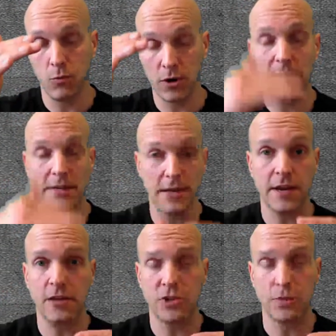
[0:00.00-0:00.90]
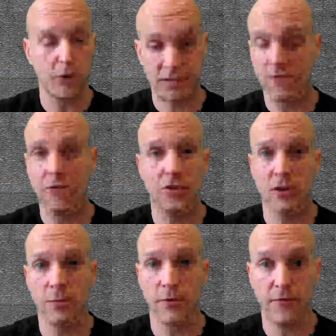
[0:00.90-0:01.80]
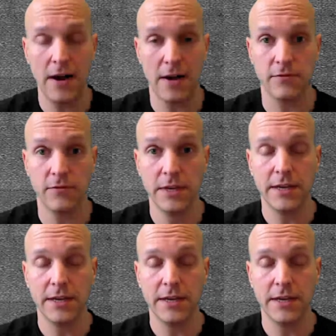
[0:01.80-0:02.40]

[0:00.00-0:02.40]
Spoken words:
one of my psychology books, definition number 5,